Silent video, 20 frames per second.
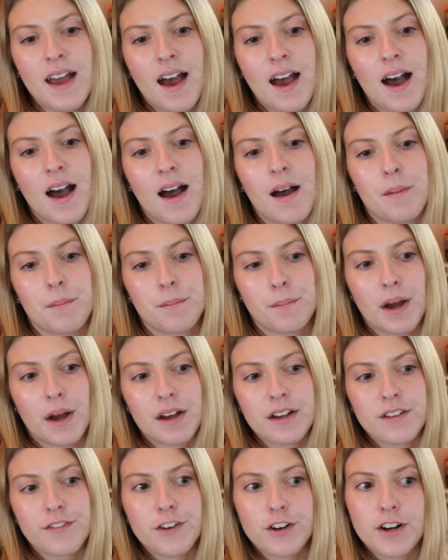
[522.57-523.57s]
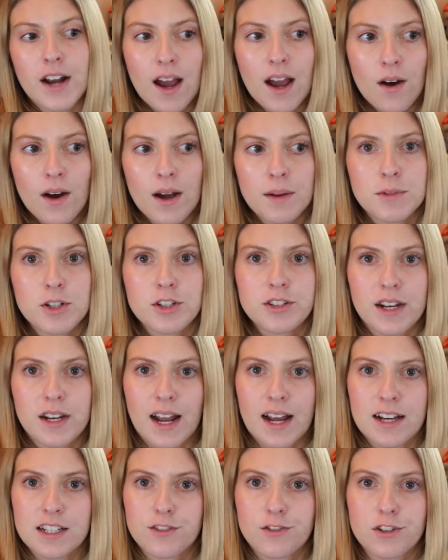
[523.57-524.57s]
But for now, I'm just going to
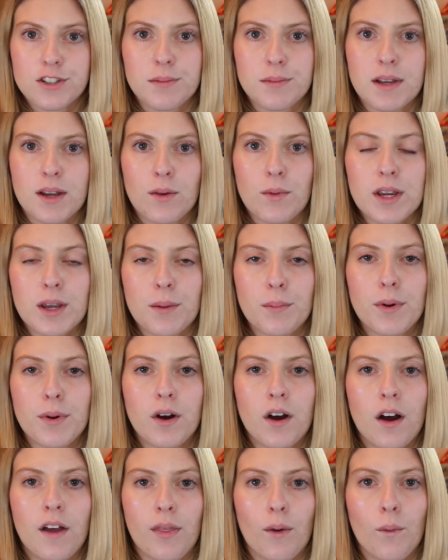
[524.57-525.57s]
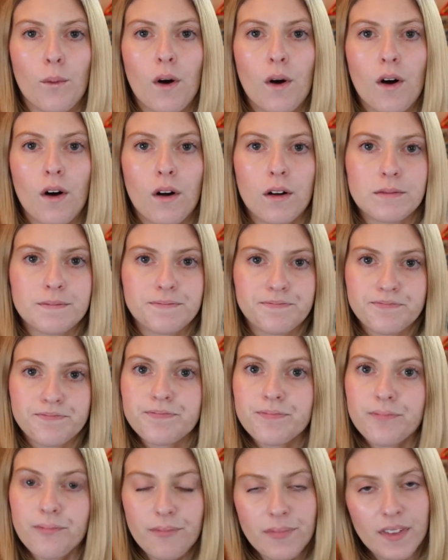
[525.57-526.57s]
ask for something we can put on the wall
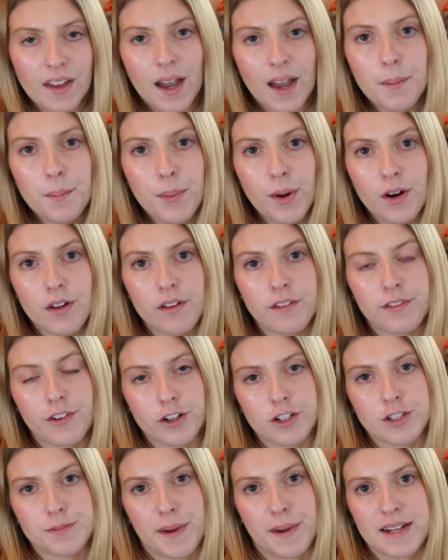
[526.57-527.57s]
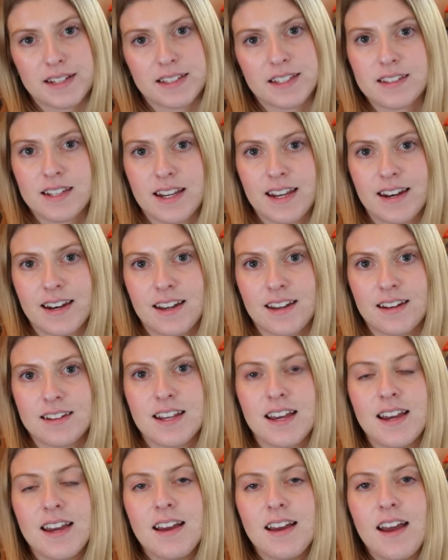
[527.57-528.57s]
and put all of our spices in it.
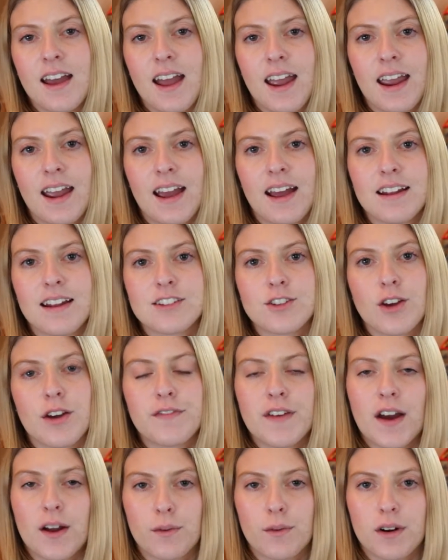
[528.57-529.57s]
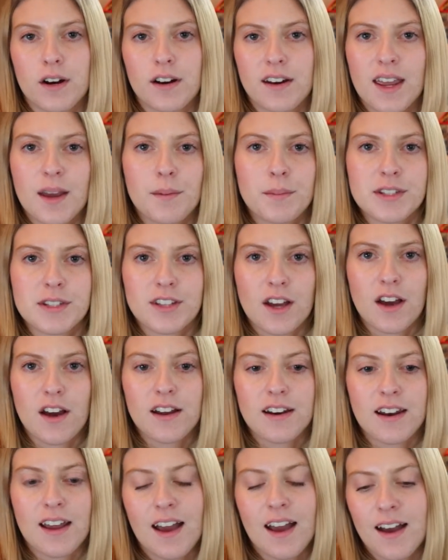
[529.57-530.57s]
And so I found one on
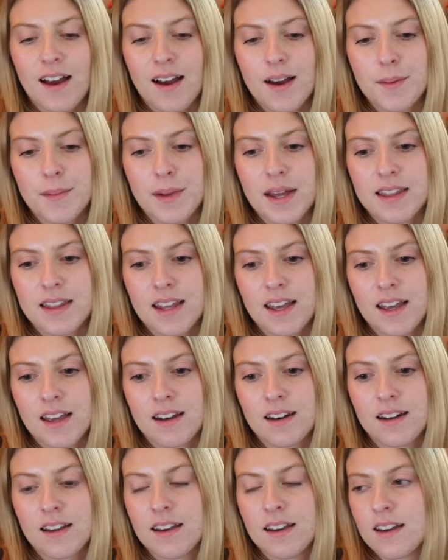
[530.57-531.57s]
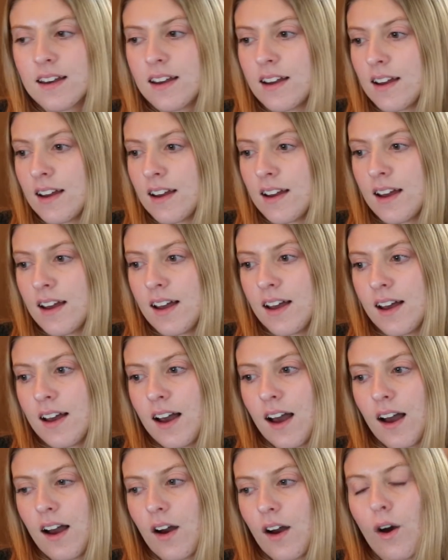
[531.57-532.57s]
Amazon. And
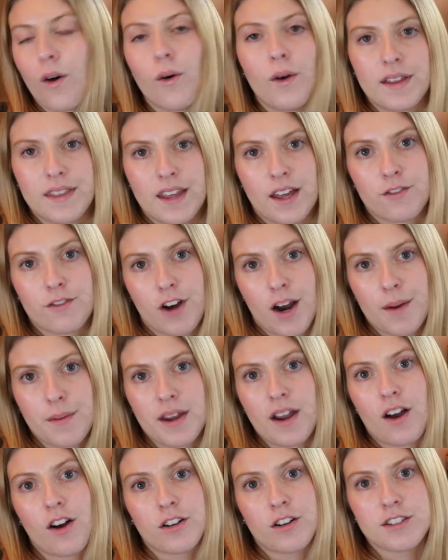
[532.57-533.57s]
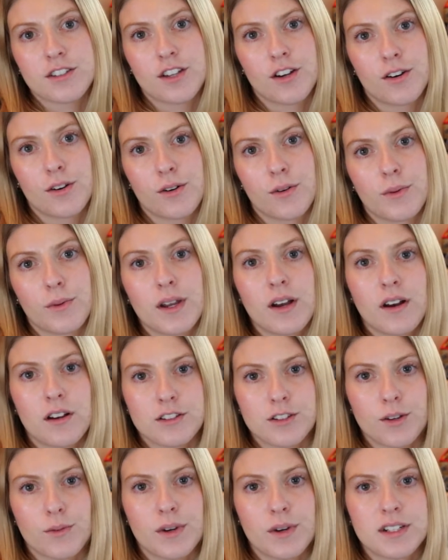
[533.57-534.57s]
then Robbie we
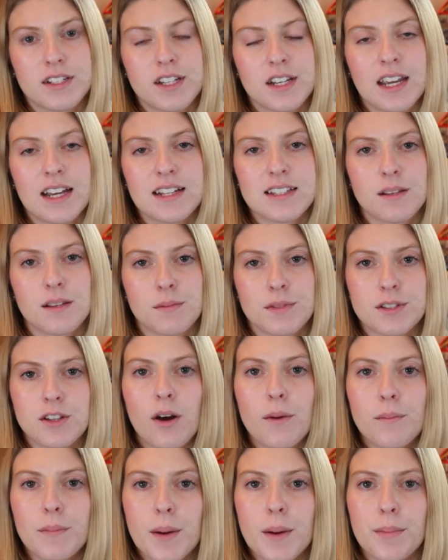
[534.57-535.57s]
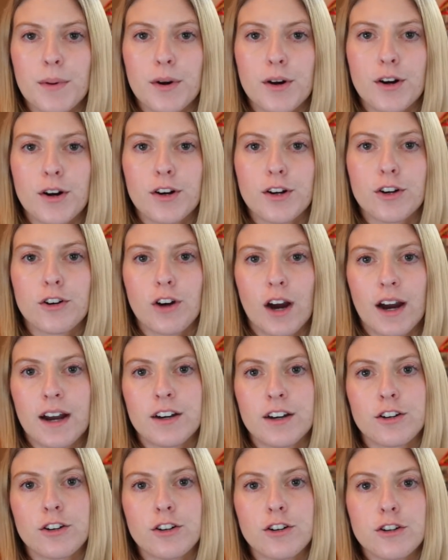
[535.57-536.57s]
also want to get some salt and pepper
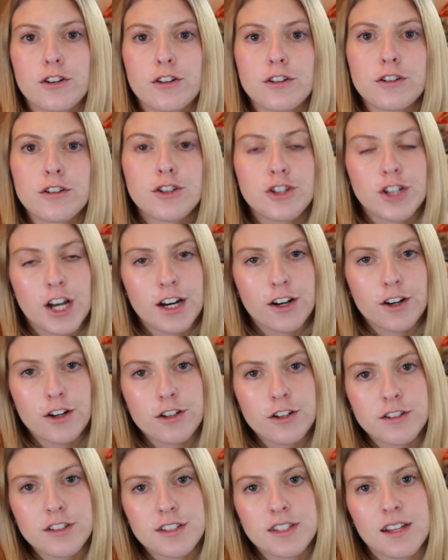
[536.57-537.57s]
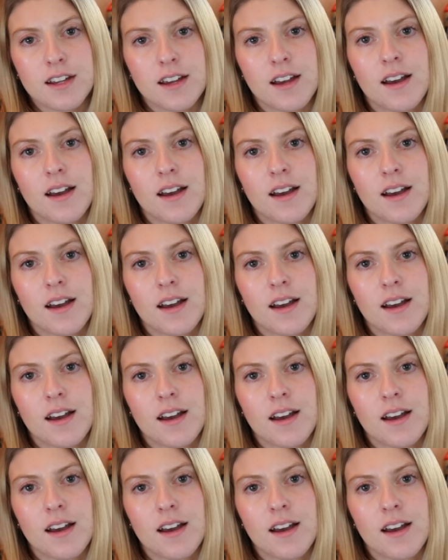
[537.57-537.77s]
grinder shakers.